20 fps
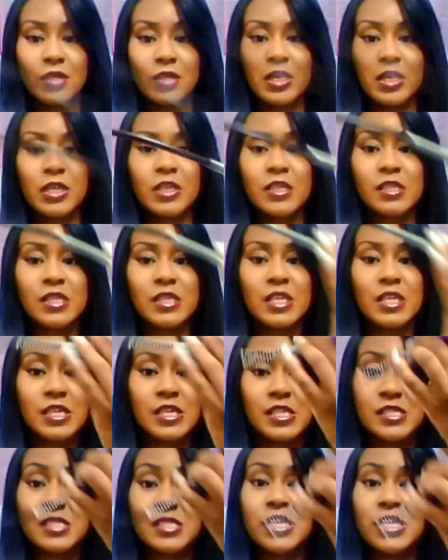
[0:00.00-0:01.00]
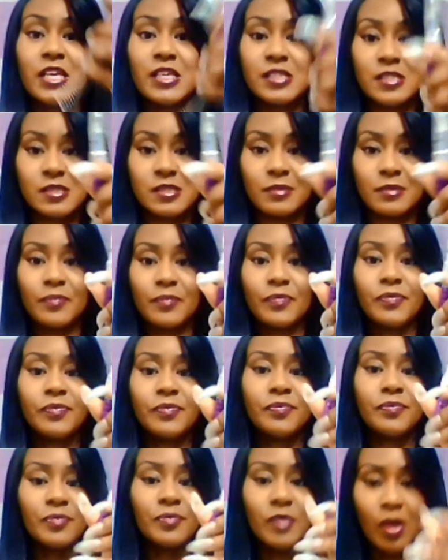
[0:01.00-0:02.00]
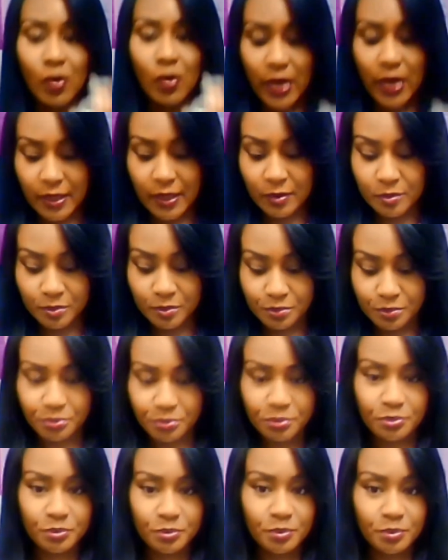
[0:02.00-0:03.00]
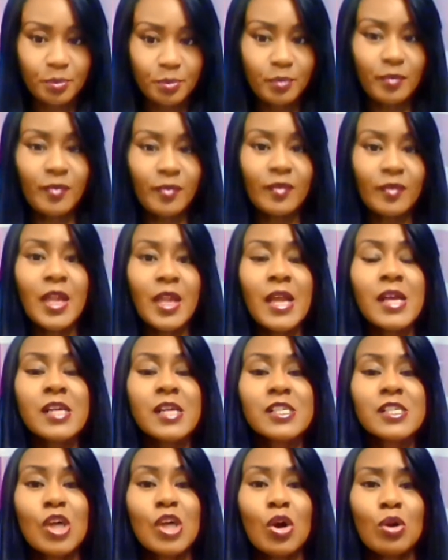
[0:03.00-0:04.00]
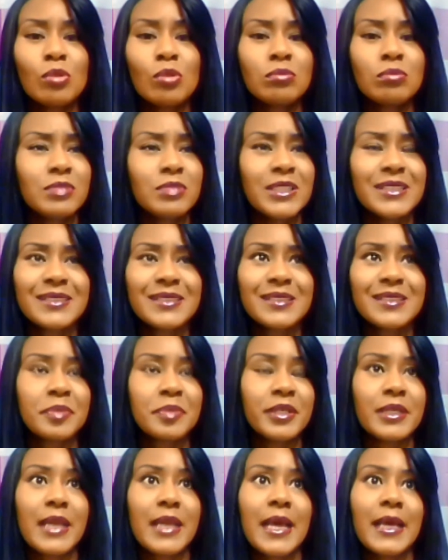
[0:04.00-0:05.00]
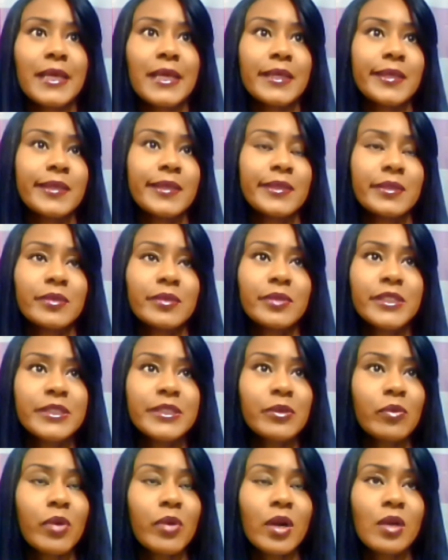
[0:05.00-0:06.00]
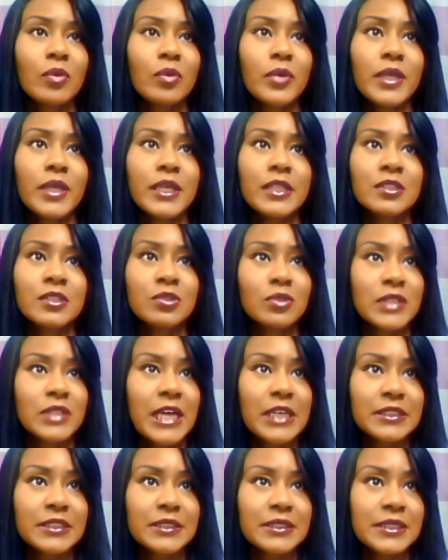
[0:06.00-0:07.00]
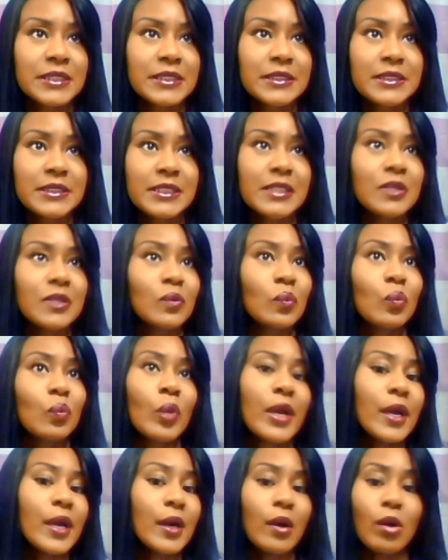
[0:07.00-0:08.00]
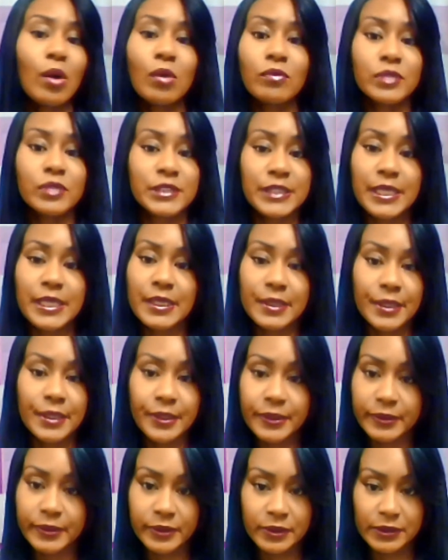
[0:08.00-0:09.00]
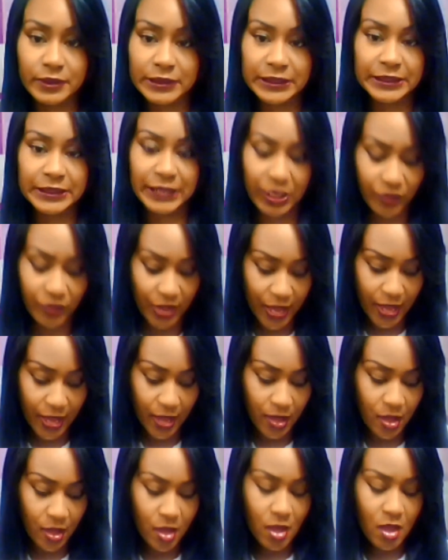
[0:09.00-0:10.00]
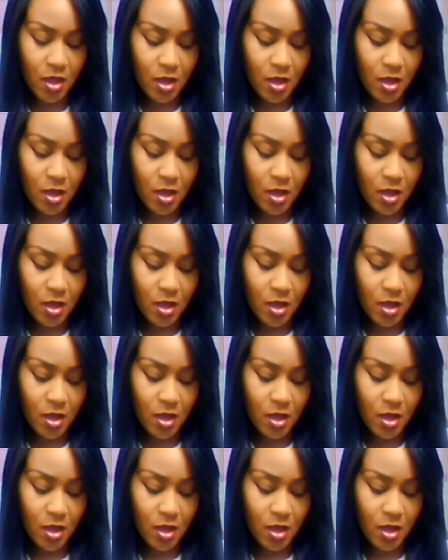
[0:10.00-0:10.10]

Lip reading: It's this. Okay. So this has been like, what are we in? 2016, well over 10 years since I've had